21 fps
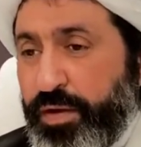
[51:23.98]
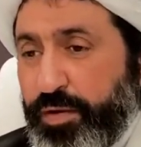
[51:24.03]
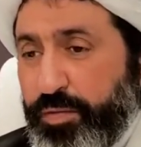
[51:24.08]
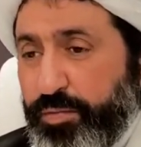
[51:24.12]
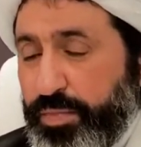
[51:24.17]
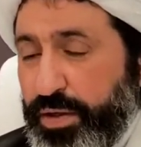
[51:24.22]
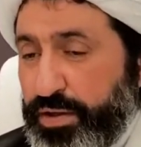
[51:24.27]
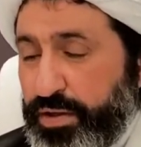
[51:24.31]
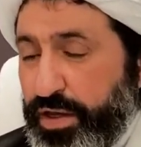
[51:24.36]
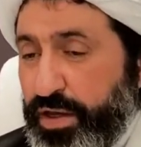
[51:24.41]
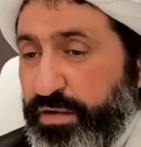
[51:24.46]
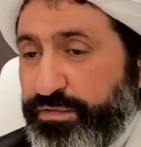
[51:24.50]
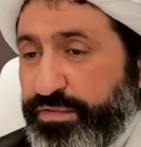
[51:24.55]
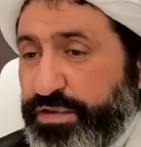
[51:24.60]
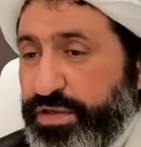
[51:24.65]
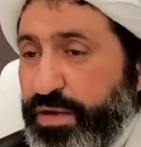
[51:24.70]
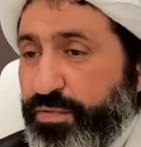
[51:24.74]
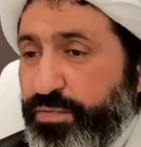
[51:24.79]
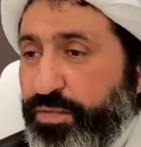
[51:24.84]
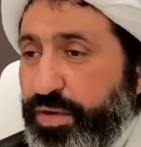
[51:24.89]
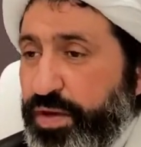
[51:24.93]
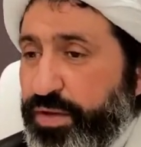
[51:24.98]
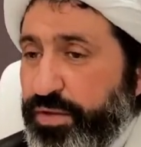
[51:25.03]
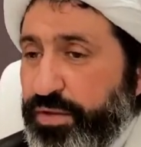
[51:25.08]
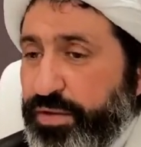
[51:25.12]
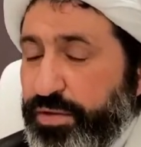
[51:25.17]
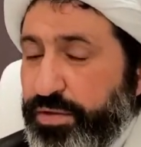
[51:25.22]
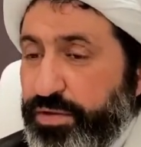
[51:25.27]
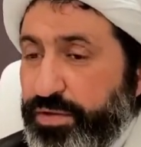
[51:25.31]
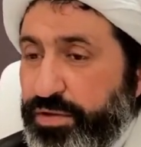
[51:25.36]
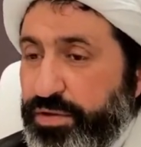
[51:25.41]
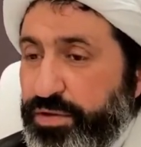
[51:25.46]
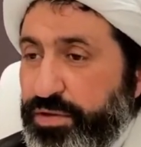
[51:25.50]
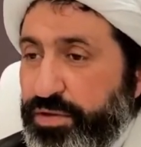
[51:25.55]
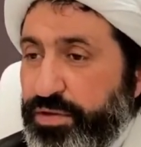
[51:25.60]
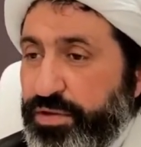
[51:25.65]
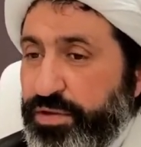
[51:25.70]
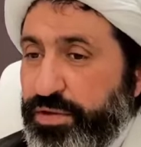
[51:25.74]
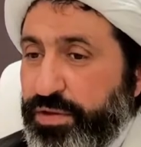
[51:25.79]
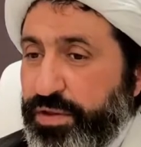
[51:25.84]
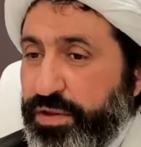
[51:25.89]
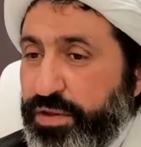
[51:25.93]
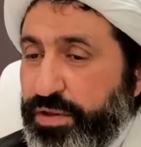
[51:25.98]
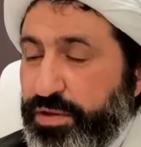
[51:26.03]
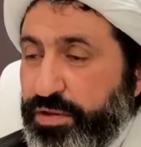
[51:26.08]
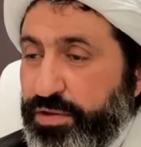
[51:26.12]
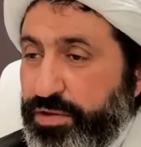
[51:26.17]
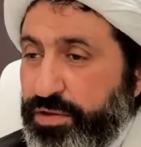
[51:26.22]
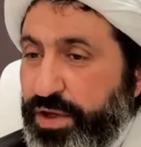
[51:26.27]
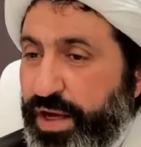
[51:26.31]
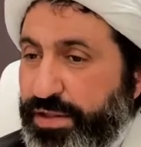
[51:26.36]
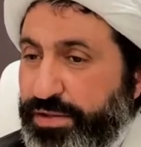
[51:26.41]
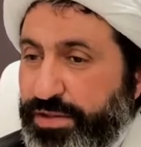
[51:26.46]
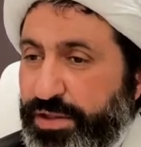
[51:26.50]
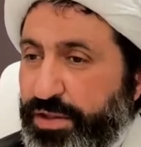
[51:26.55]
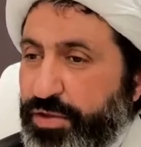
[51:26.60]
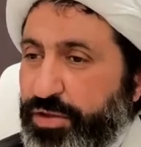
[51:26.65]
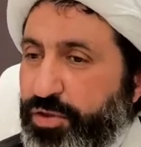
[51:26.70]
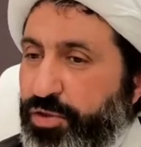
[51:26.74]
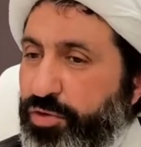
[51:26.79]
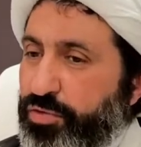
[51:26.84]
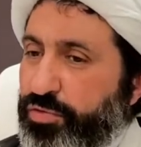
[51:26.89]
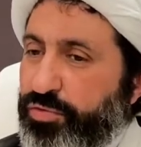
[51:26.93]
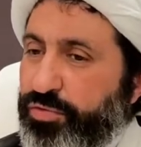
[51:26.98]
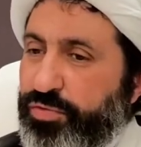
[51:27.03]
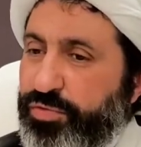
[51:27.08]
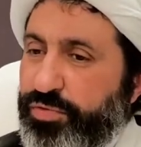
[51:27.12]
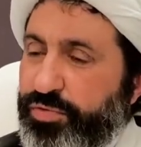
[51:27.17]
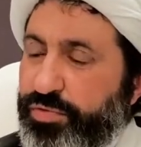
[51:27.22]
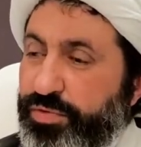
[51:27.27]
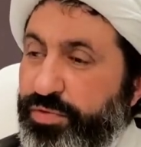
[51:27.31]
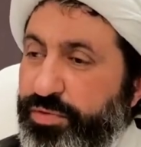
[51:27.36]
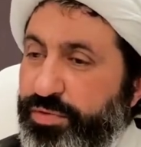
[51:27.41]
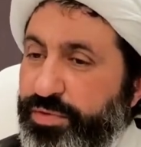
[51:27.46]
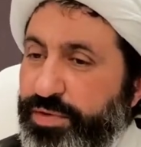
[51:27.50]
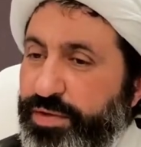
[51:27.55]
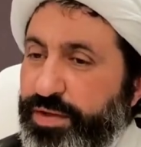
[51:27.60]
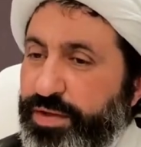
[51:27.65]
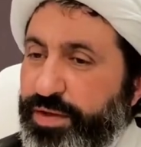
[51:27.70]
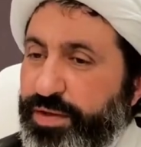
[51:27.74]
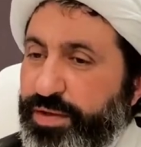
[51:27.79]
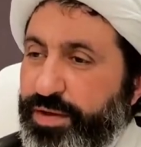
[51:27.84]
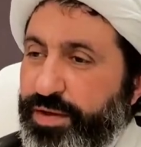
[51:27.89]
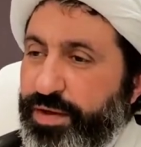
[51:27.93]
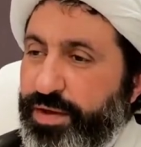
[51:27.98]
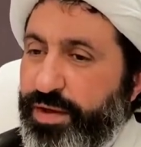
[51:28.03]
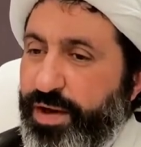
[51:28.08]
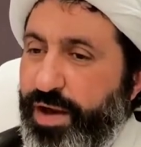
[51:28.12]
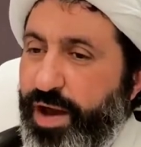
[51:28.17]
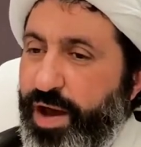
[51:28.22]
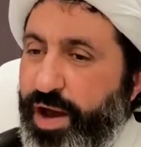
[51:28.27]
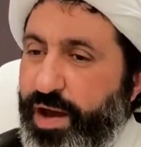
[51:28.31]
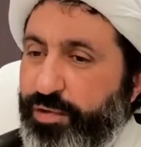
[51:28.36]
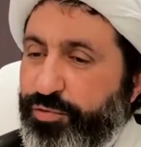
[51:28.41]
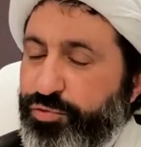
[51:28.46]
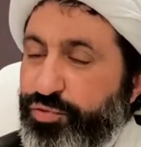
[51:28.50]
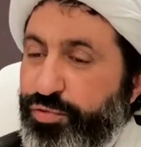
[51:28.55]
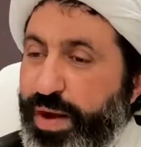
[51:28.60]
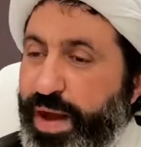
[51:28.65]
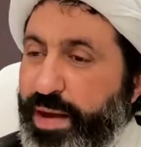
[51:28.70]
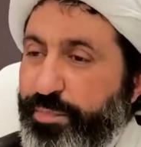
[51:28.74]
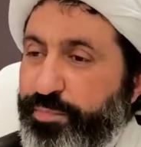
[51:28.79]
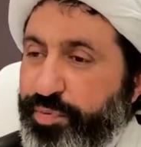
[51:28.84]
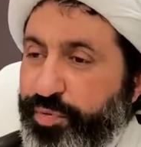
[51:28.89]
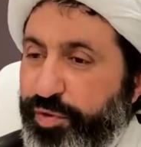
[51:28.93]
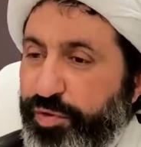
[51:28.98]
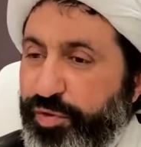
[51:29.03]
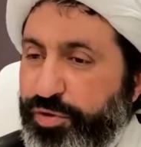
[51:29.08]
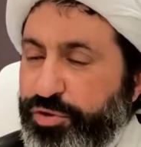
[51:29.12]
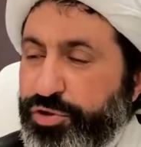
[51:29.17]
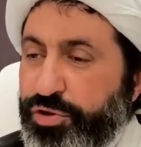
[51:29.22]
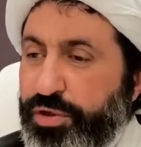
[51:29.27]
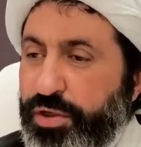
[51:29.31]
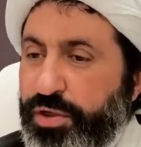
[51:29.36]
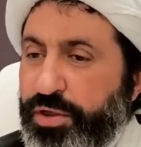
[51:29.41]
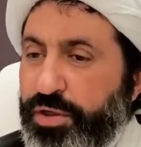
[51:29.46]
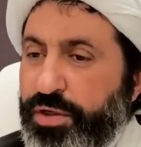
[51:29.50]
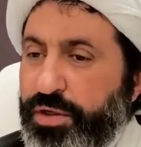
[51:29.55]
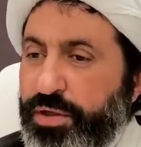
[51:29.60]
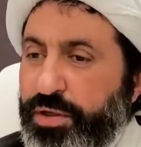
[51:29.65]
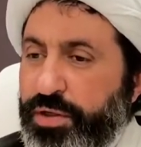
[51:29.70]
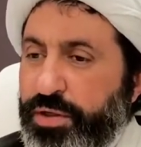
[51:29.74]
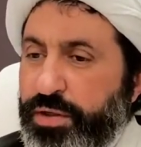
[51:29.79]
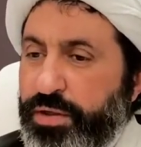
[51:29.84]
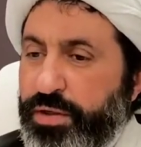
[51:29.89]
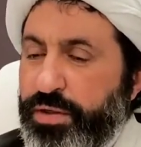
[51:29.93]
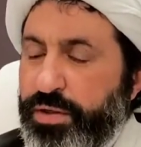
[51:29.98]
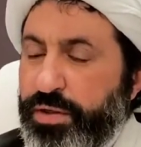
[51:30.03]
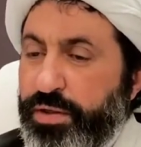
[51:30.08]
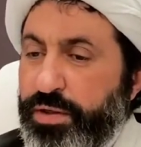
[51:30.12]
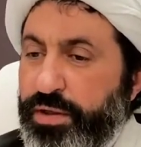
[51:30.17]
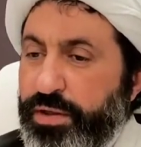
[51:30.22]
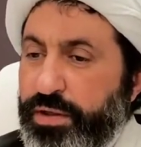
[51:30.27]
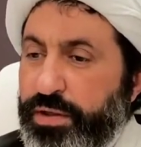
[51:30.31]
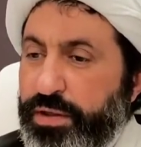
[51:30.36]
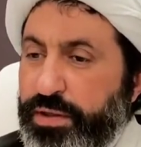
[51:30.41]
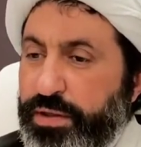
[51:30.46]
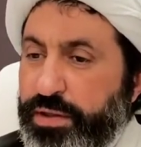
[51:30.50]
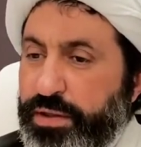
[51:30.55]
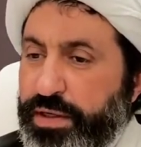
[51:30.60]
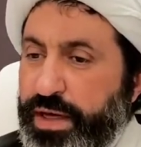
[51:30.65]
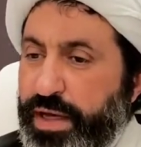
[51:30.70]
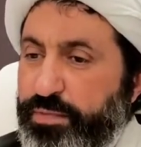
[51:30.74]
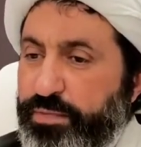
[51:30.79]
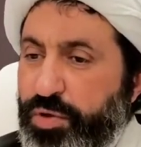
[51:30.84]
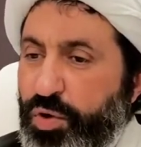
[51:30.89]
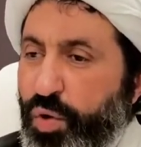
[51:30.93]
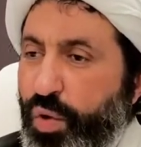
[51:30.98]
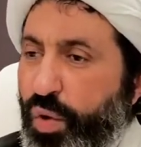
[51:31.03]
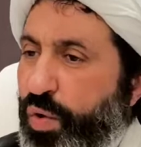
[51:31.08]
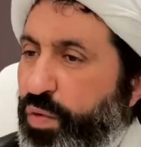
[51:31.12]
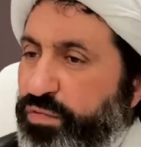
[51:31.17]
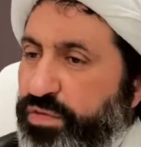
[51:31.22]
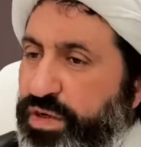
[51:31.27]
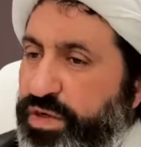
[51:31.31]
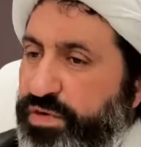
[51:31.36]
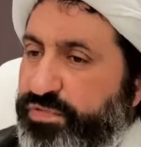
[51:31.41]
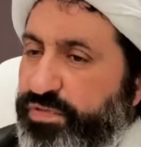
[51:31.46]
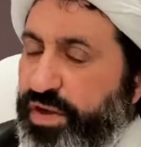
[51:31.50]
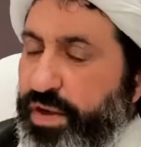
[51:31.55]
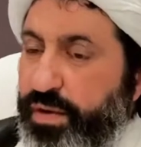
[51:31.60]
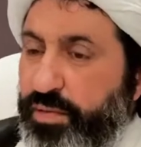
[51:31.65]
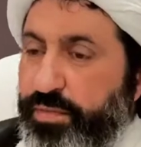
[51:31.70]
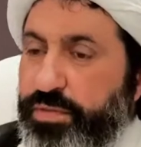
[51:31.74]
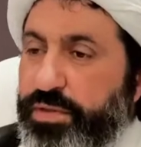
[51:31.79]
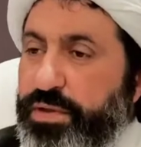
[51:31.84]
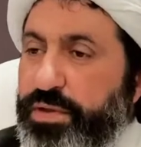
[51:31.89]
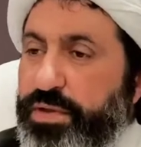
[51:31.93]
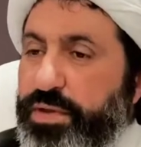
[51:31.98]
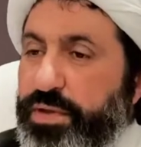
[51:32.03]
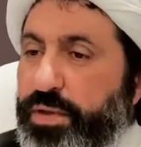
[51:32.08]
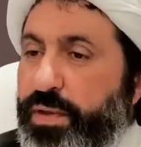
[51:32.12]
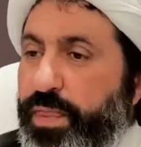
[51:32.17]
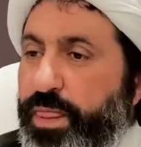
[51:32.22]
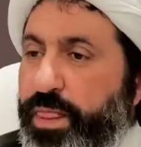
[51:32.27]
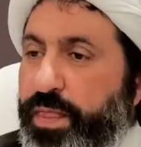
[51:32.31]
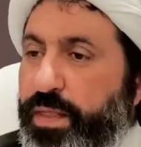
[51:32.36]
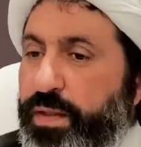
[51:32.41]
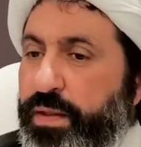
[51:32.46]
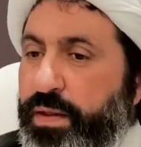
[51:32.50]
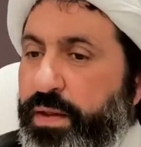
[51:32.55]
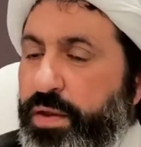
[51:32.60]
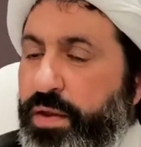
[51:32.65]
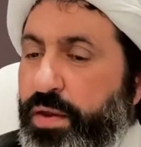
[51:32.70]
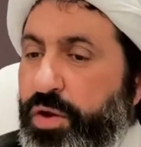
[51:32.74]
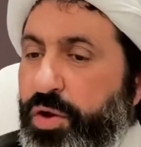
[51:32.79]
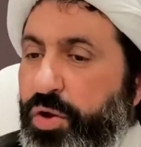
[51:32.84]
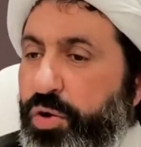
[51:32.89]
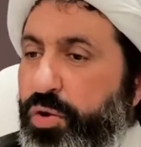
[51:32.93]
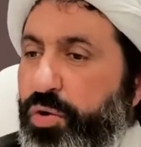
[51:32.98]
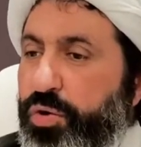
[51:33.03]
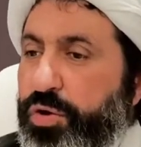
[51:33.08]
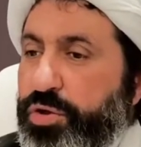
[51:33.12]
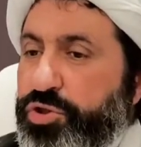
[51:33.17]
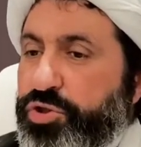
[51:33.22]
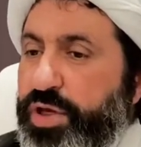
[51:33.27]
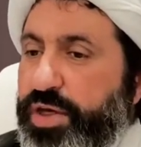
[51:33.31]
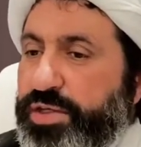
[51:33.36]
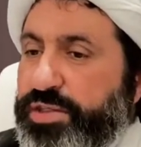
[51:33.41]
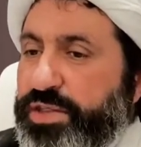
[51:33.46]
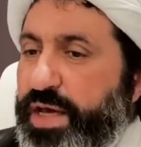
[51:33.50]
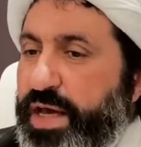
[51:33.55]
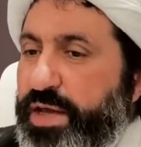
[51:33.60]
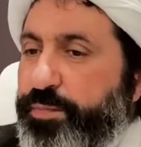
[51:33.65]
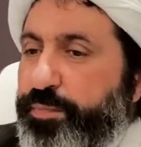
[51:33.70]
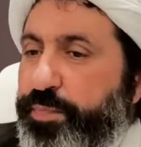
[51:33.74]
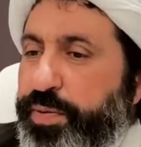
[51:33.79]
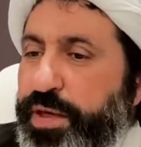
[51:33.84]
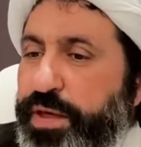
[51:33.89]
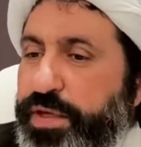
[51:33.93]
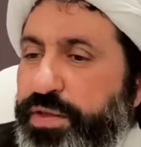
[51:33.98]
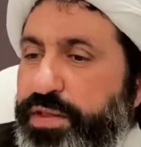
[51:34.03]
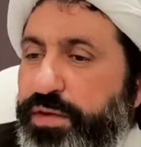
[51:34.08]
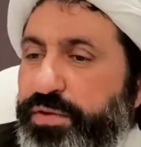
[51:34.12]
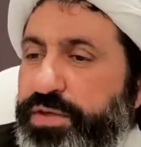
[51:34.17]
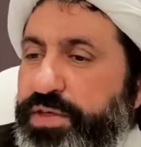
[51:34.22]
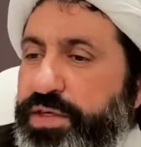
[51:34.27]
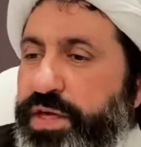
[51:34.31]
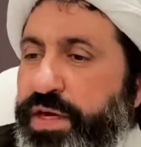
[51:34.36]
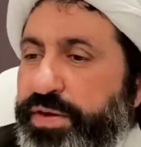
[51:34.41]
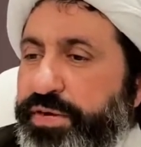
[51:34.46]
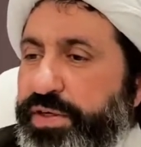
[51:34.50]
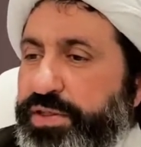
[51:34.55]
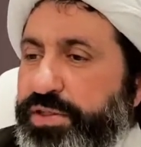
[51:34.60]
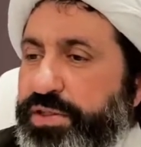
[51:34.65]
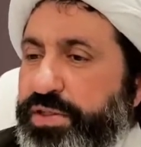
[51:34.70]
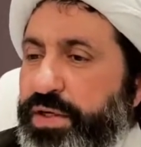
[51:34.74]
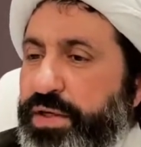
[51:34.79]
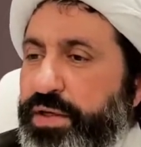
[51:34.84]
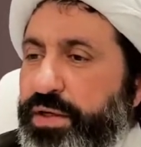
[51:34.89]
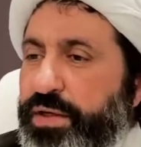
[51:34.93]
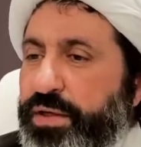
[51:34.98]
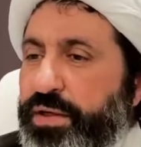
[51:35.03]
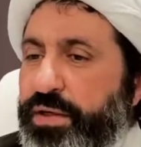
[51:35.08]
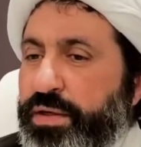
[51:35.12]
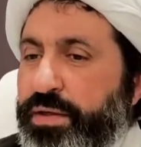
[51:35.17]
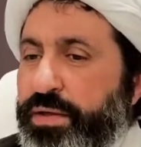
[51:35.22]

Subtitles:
But if someone doesn't know how to approach, can be overwhelmed, or just can pick the nearest thing,